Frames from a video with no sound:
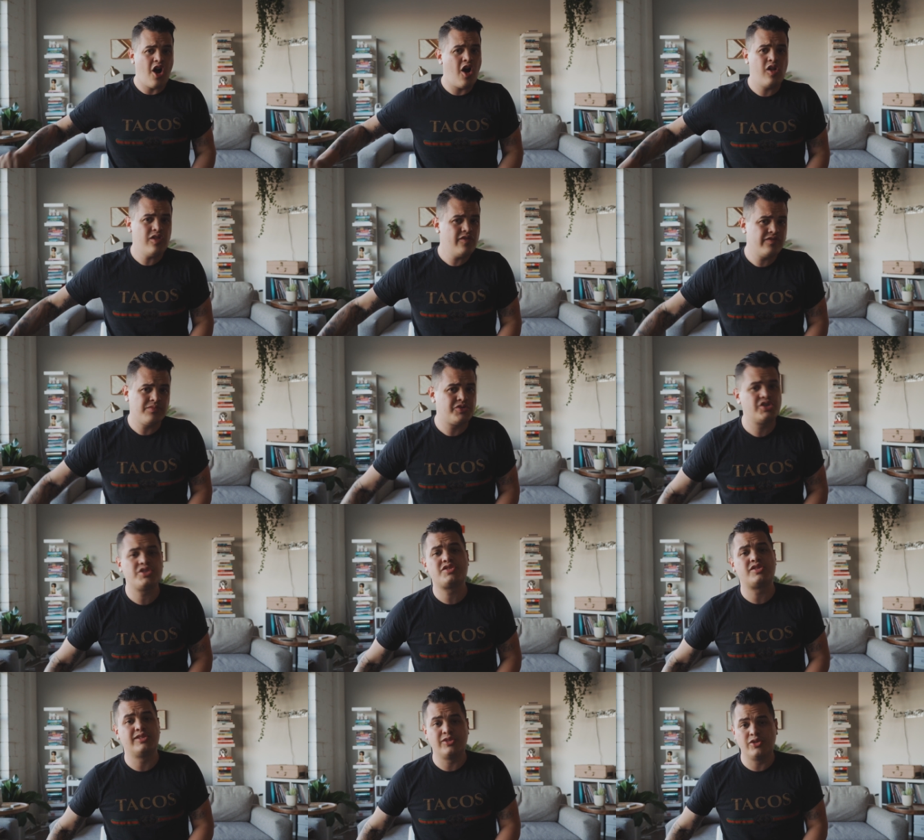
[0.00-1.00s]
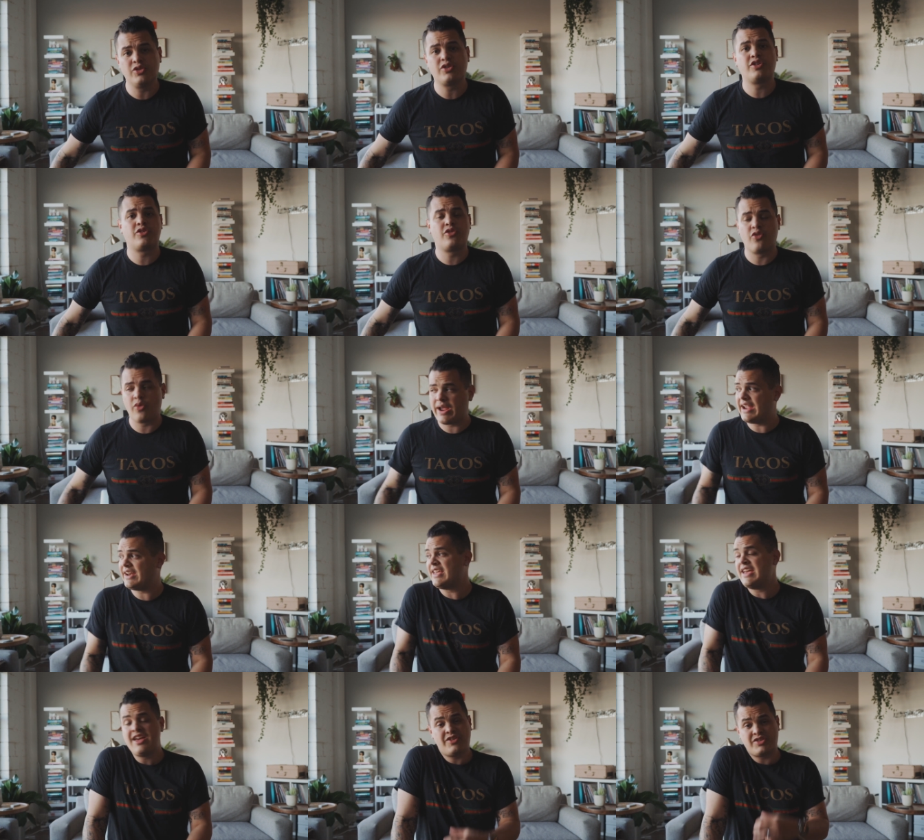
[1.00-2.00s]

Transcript: all of them just look great.